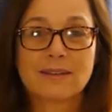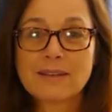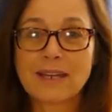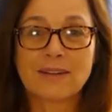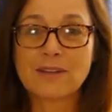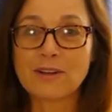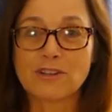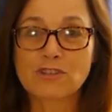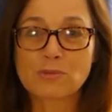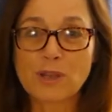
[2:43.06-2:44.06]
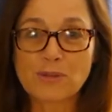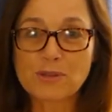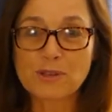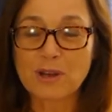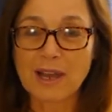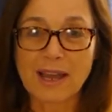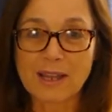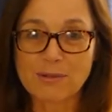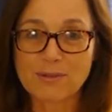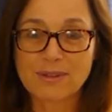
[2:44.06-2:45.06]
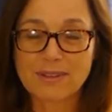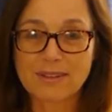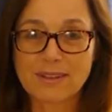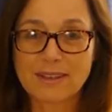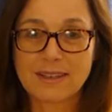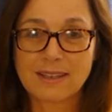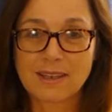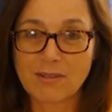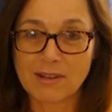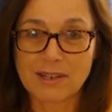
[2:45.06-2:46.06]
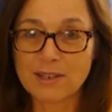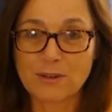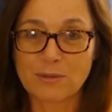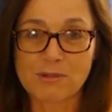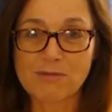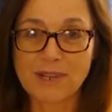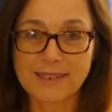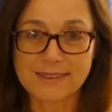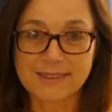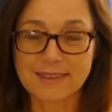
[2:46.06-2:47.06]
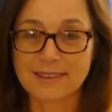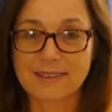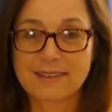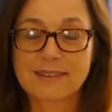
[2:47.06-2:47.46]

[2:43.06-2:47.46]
I don't know, just run through your life. Give it a little reflection.